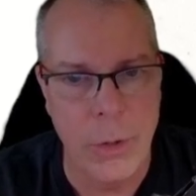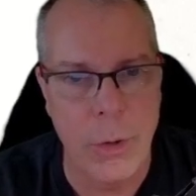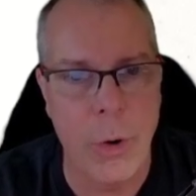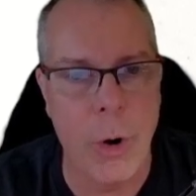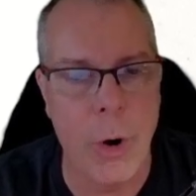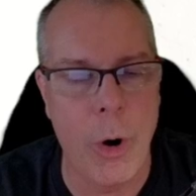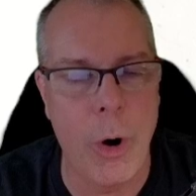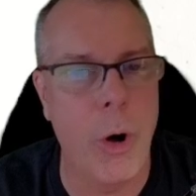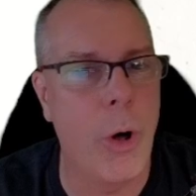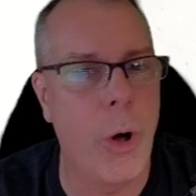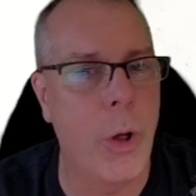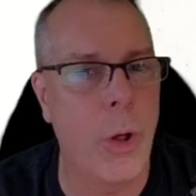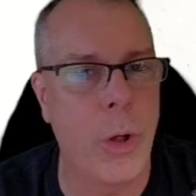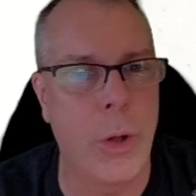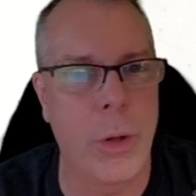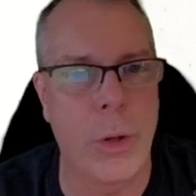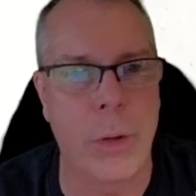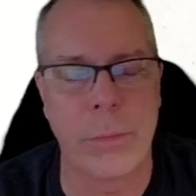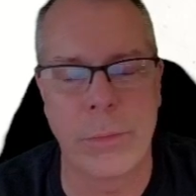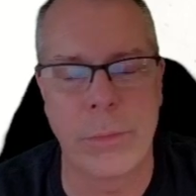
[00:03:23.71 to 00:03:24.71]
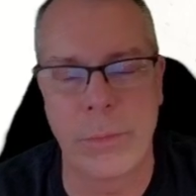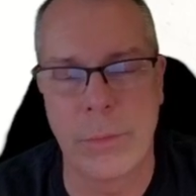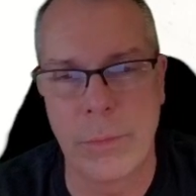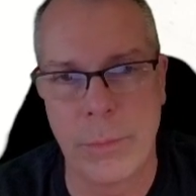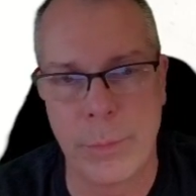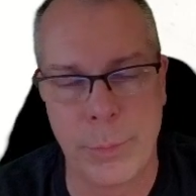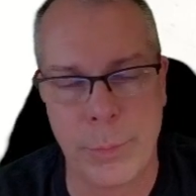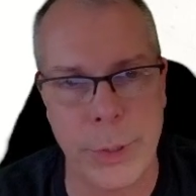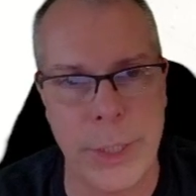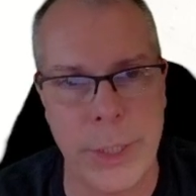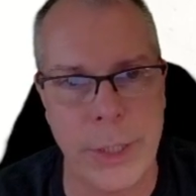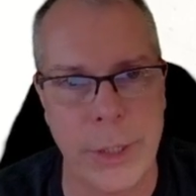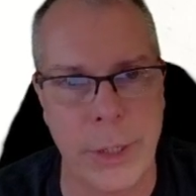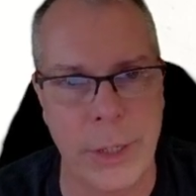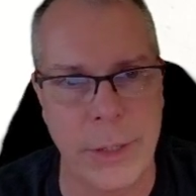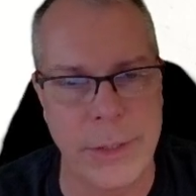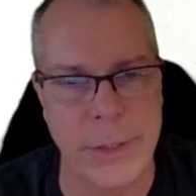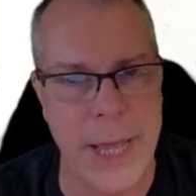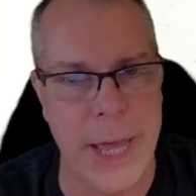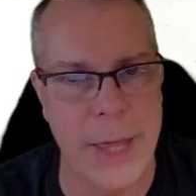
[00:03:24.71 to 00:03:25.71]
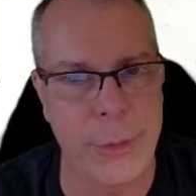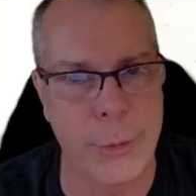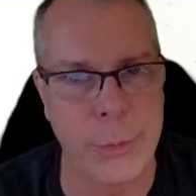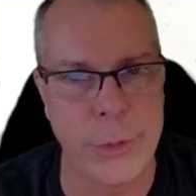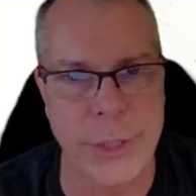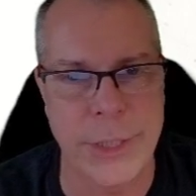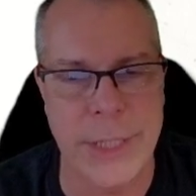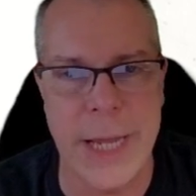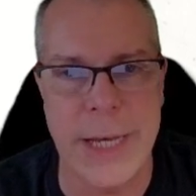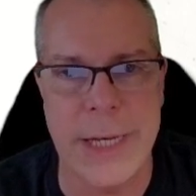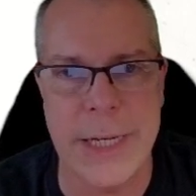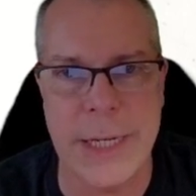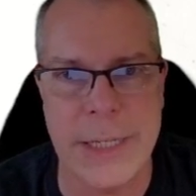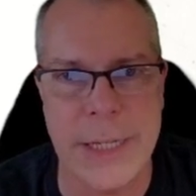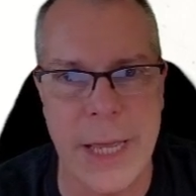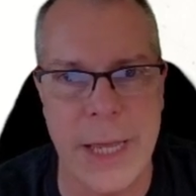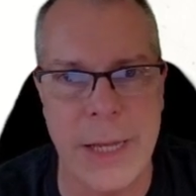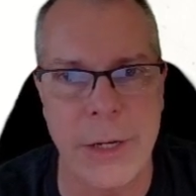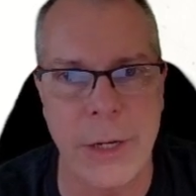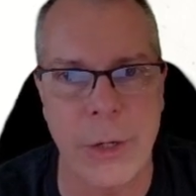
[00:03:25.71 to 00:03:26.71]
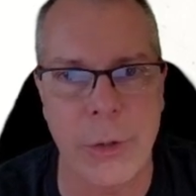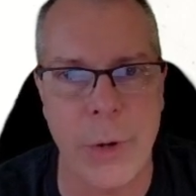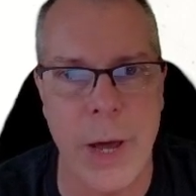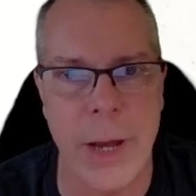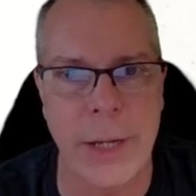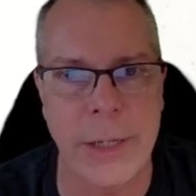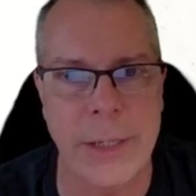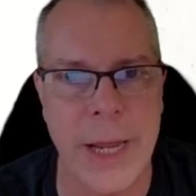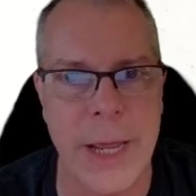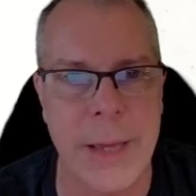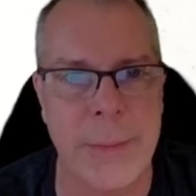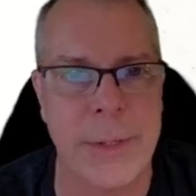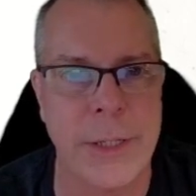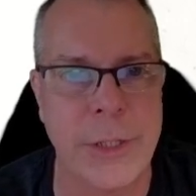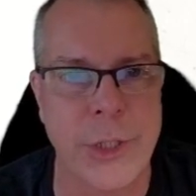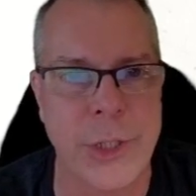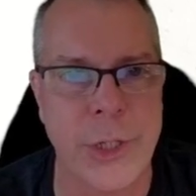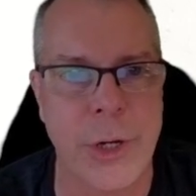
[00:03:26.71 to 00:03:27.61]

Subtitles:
All pretty good. Death was 10d10 necrotic damage,